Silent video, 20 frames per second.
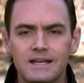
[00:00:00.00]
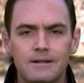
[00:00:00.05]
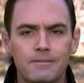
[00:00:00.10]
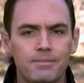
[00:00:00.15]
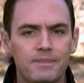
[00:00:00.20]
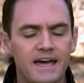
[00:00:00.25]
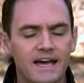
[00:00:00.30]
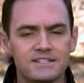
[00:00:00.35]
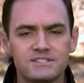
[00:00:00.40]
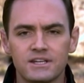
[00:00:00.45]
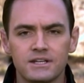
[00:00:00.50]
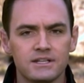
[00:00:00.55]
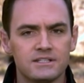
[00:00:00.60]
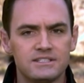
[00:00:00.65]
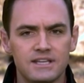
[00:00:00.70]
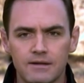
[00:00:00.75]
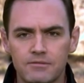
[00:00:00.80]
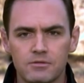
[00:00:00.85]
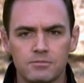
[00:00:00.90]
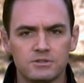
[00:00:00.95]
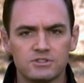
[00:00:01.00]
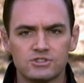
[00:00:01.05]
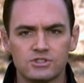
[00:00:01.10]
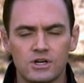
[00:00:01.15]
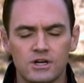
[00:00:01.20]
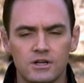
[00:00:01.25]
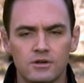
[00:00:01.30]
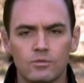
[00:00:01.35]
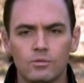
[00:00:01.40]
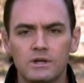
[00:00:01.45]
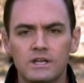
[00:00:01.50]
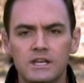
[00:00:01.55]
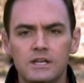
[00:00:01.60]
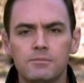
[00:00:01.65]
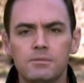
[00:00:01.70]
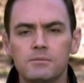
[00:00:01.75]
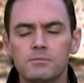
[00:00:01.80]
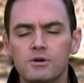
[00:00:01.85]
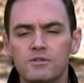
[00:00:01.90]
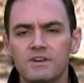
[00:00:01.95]
That's unacceptable, Sean. We need to
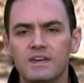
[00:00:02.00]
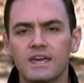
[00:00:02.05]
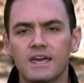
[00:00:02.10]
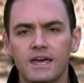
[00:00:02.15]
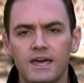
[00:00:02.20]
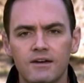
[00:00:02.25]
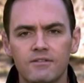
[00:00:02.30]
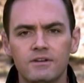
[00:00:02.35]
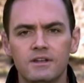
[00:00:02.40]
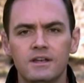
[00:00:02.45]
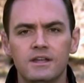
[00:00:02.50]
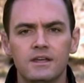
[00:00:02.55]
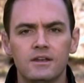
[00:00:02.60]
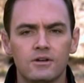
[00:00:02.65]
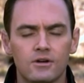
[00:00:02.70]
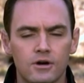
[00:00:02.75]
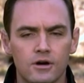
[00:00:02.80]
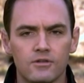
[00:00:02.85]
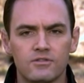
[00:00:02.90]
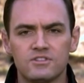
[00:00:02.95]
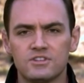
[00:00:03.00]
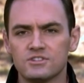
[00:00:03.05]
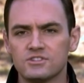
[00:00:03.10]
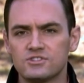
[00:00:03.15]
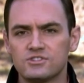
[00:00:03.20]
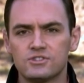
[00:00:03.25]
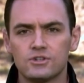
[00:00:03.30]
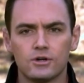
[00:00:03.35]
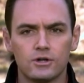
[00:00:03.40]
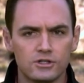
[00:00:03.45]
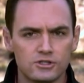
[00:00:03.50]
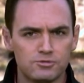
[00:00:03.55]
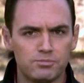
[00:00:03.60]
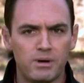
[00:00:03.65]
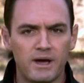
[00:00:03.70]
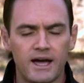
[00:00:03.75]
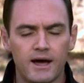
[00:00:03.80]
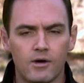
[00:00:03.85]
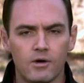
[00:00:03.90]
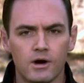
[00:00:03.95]
be moving heaven and earth to surge
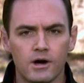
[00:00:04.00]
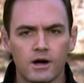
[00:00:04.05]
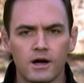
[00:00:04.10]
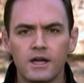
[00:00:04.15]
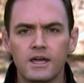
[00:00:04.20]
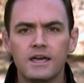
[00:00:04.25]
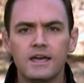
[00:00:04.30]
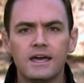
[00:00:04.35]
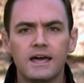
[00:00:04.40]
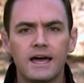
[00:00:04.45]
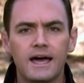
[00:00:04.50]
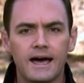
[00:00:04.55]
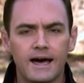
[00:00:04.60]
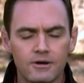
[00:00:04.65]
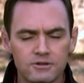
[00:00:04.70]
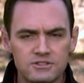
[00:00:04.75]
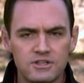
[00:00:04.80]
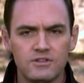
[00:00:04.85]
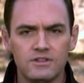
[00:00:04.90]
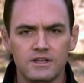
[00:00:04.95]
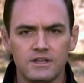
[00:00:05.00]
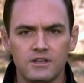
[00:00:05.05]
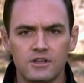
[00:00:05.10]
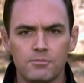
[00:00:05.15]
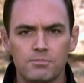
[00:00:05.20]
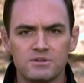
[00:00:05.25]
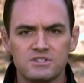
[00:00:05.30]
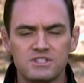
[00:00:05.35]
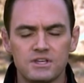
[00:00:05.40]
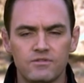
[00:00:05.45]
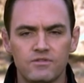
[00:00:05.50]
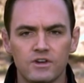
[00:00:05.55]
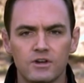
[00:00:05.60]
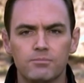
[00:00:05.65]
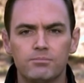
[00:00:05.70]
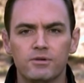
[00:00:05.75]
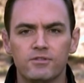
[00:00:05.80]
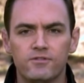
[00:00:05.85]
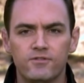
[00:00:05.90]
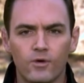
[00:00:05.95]
power out to the
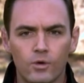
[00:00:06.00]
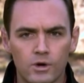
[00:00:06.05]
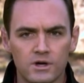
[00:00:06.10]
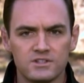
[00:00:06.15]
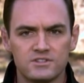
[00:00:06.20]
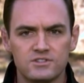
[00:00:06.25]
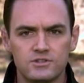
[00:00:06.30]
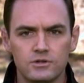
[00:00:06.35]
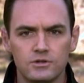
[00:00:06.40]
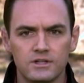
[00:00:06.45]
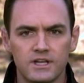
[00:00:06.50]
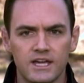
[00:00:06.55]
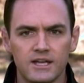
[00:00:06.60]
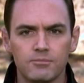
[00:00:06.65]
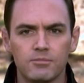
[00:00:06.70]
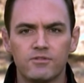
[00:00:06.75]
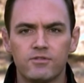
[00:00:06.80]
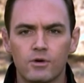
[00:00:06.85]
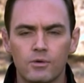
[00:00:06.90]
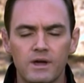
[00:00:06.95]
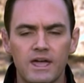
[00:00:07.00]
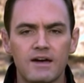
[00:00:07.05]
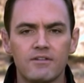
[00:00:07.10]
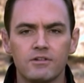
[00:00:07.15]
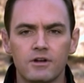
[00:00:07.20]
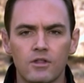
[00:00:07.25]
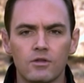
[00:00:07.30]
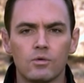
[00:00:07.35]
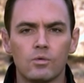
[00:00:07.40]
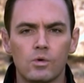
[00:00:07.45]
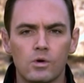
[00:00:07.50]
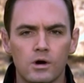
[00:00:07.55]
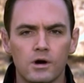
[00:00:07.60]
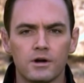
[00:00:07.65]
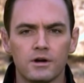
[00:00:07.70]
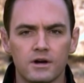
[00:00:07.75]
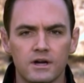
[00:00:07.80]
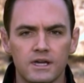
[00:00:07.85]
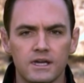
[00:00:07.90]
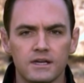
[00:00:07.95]
Indo-Pacific before it's too late, before we have another war on
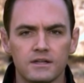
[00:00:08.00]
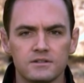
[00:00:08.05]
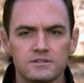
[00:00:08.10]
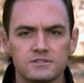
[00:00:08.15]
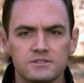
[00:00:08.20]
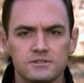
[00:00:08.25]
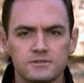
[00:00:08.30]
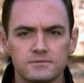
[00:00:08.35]
our hands.